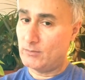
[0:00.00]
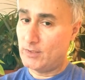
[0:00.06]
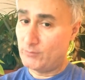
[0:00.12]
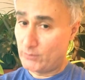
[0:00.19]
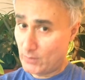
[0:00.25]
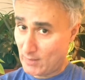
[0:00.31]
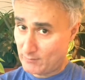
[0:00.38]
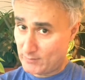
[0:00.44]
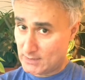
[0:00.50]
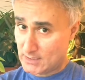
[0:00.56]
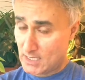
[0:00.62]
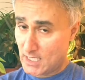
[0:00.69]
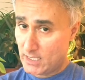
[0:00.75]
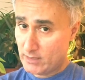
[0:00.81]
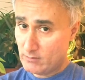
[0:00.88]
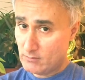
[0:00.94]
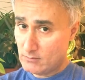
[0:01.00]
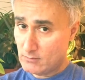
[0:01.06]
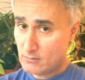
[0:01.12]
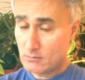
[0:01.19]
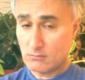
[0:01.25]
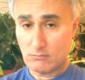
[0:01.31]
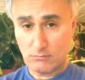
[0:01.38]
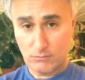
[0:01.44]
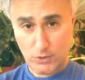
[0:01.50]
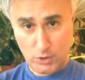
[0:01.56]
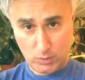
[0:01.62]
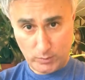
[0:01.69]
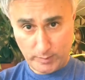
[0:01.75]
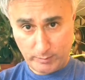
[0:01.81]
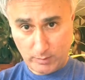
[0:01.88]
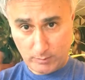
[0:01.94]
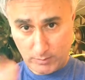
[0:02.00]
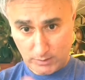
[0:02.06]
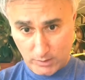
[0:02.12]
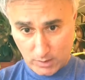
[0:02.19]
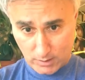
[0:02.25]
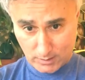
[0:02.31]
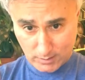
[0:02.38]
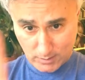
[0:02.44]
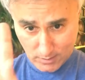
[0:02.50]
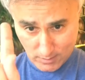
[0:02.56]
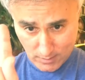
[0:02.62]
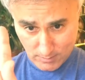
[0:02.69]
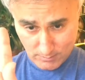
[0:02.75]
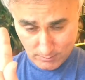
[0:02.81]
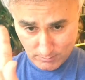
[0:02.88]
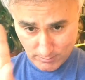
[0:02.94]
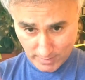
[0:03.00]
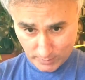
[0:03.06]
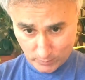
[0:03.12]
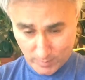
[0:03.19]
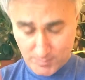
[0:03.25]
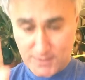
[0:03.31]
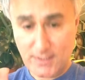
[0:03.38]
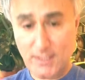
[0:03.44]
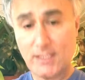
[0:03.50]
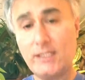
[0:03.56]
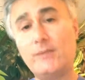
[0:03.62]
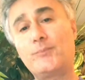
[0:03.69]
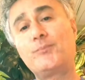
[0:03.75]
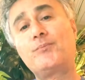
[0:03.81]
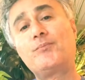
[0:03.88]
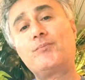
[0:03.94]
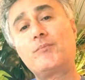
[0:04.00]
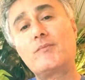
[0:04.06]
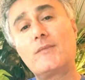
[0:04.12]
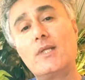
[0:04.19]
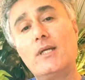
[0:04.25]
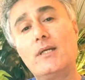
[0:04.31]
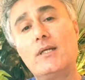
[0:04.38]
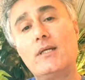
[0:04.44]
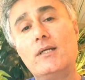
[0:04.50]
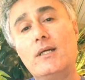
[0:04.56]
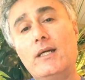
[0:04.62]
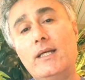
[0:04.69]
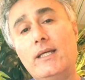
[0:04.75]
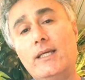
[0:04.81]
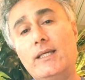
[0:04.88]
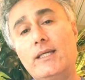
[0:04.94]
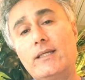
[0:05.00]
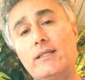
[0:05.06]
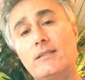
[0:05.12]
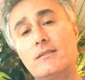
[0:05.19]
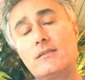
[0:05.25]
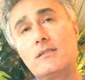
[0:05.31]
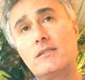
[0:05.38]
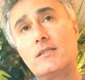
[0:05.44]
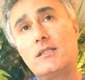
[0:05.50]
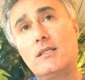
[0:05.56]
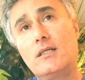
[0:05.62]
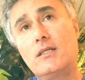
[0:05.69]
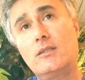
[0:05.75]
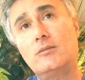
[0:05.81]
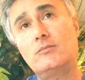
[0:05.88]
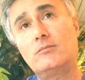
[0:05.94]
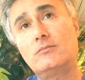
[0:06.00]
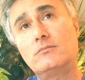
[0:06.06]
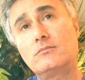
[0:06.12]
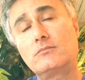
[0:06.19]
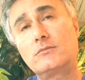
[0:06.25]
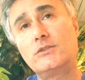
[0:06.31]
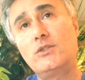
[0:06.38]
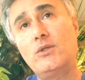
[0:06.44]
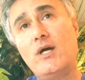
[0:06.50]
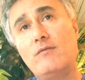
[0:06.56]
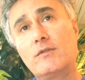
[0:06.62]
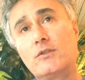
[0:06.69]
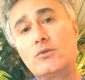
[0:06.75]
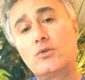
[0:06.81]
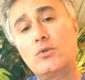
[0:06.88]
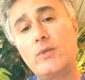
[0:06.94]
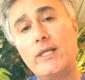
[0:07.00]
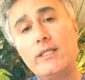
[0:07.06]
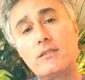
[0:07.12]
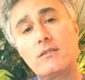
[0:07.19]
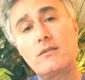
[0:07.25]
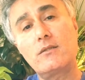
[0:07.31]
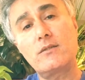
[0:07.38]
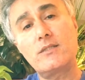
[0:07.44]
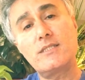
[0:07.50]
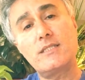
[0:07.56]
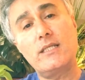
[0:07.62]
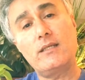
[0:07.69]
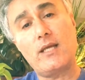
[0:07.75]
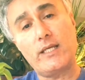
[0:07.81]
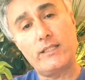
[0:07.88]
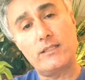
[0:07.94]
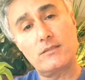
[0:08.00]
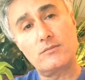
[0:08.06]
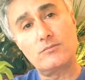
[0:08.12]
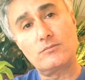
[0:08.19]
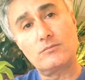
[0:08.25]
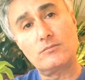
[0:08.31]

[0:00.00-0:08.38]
If you have the time, jewelrybubble.com, my website, and you have a great Thursday night.